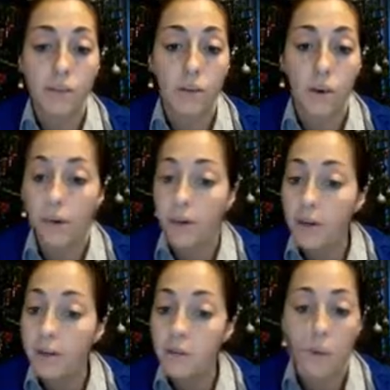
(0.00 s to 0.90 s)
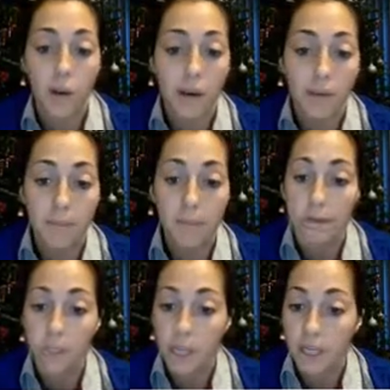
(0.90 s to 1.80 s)
so all you gotta do is write it, but
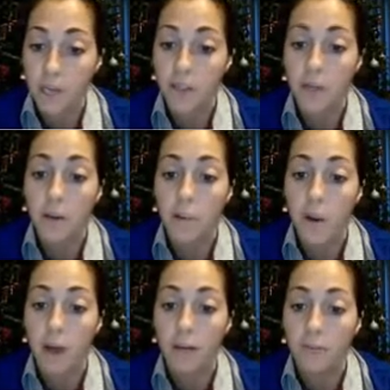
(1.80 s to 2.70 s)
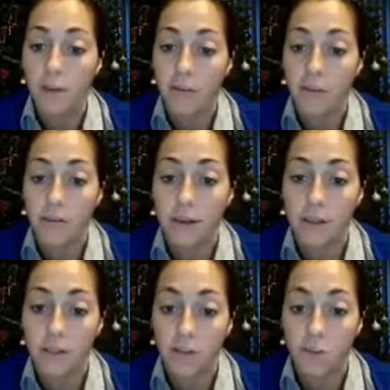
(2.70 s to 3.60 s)
changing that y for f of
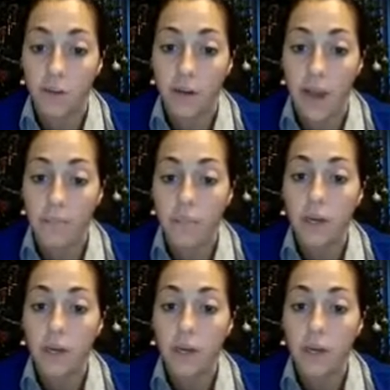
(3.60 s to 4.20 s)
x, don't forget.